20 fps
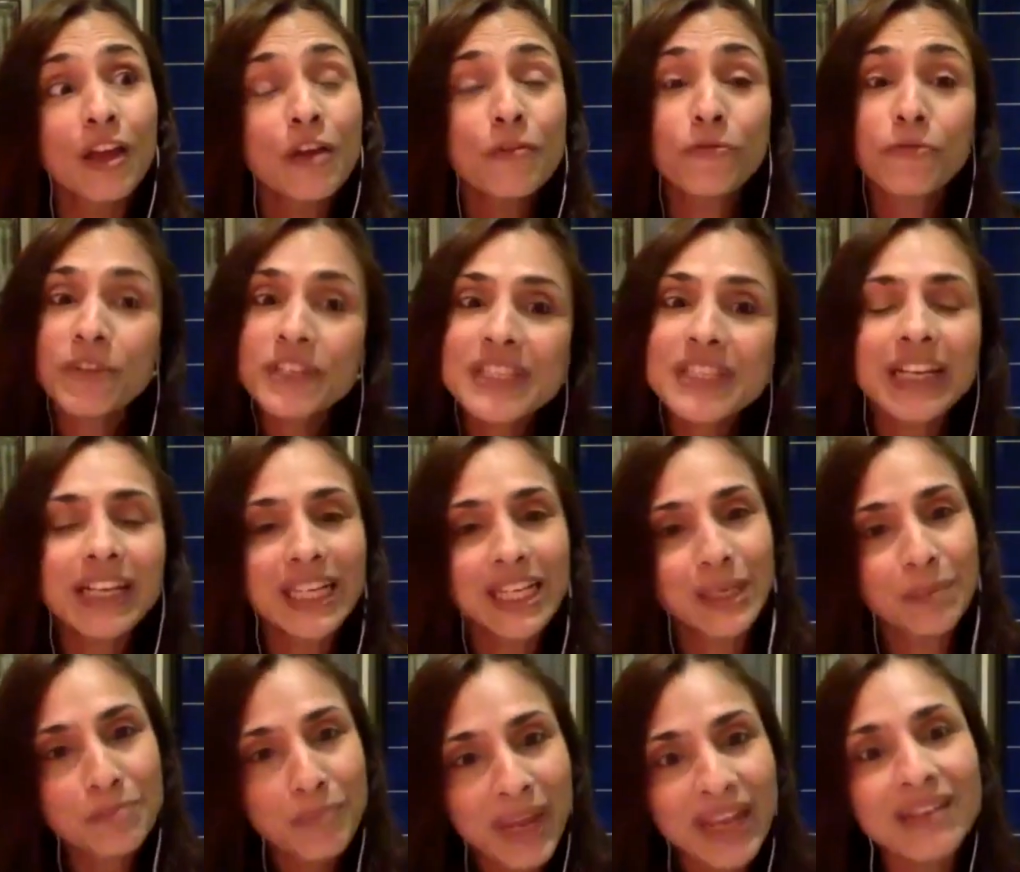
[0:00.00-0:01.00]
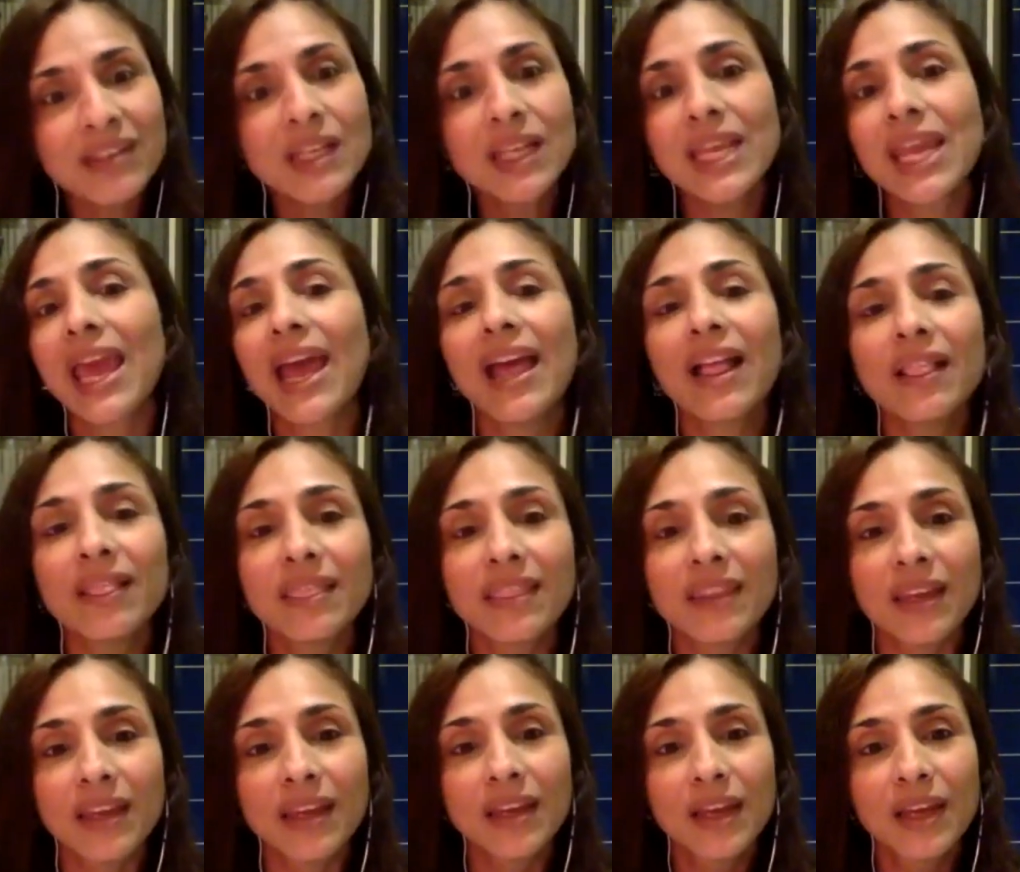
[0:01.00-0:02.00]
physically and mentally
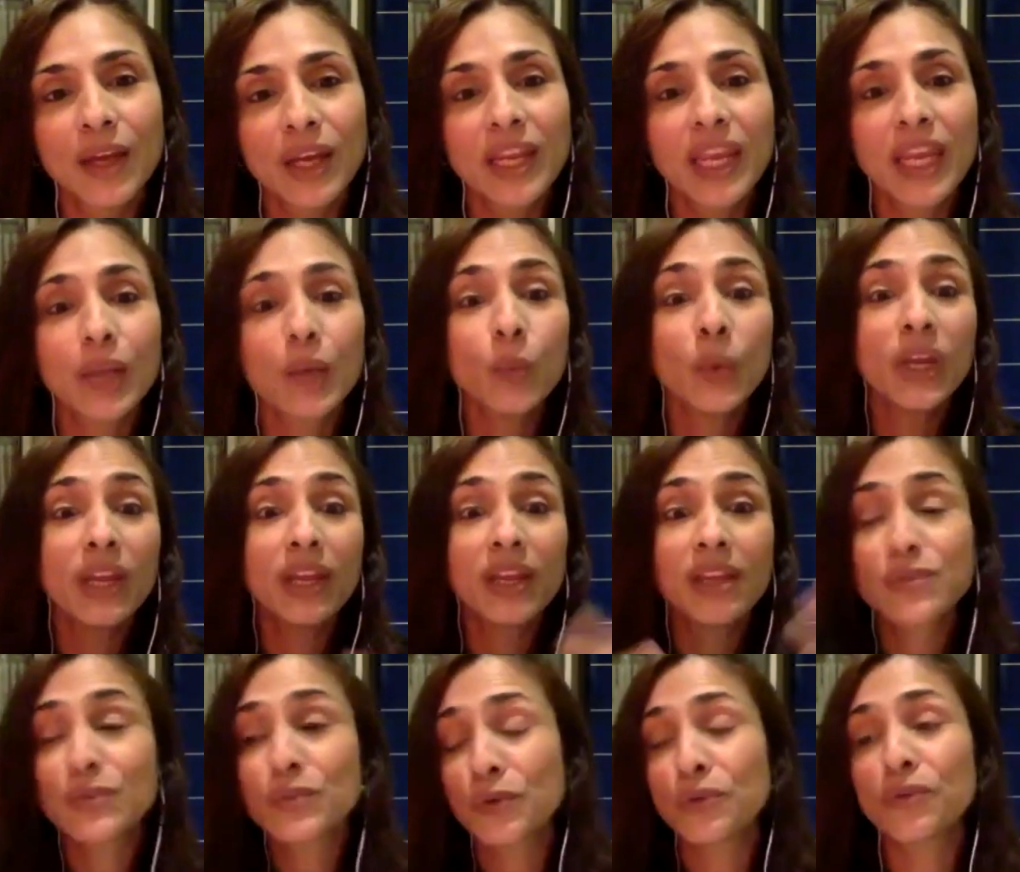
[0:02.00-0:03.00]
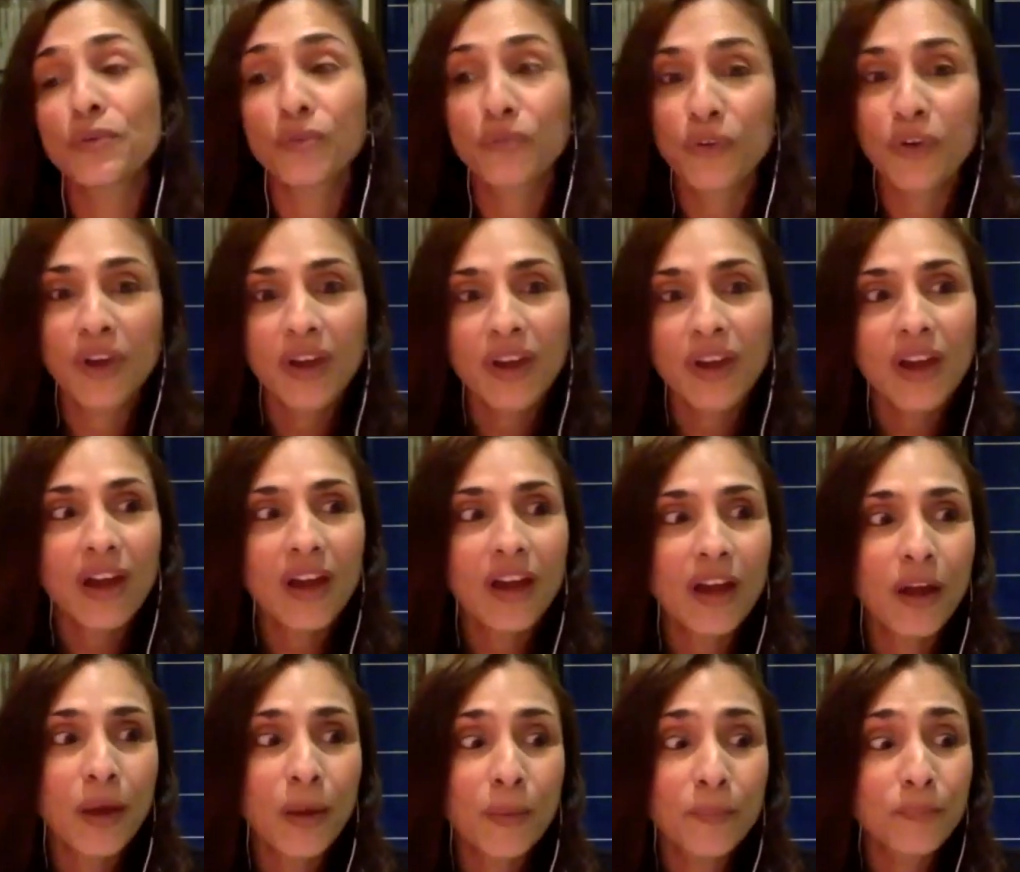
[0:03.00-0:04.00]
healthy can we sort of
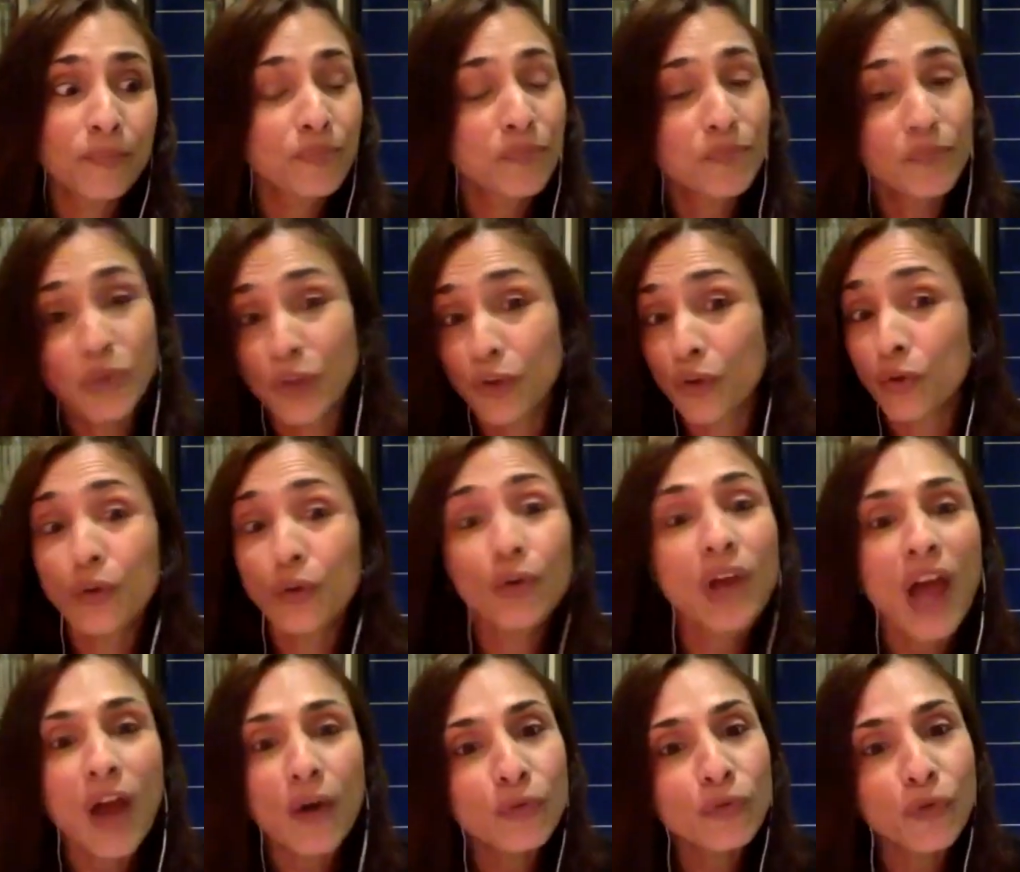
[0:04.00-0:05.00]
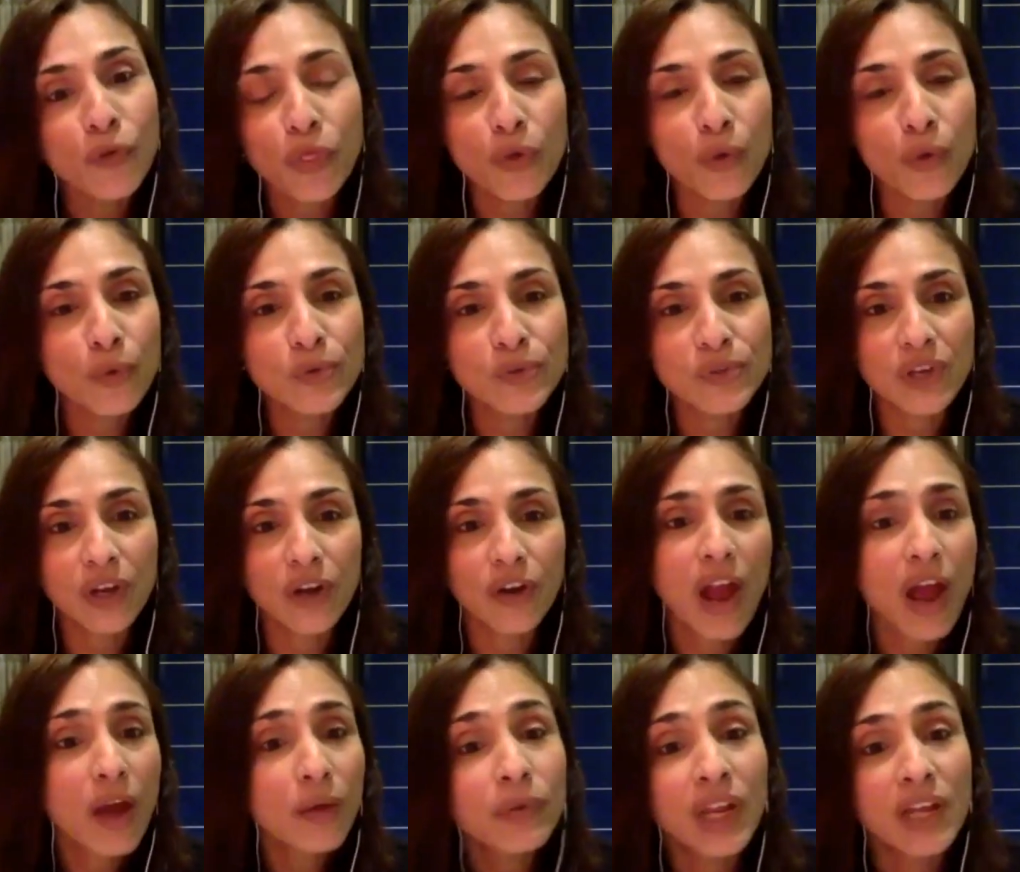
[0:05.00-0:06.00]
look out for those
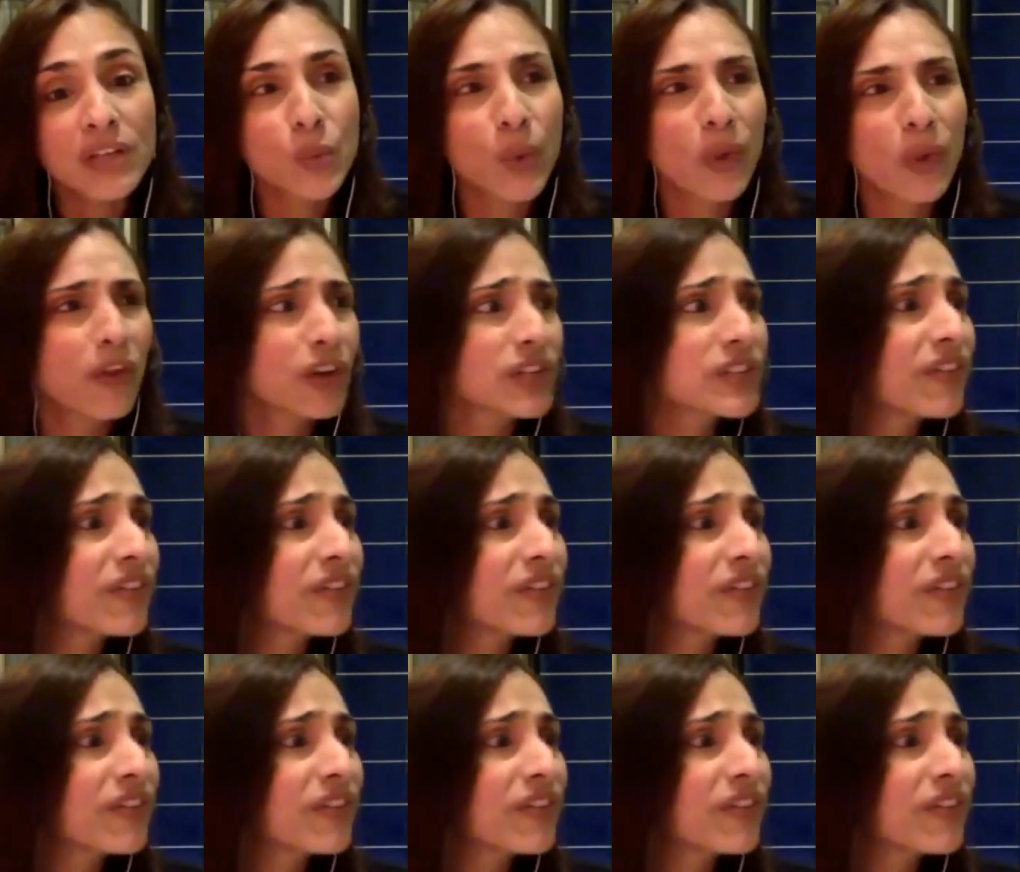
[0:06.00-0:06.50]
around us, whether it's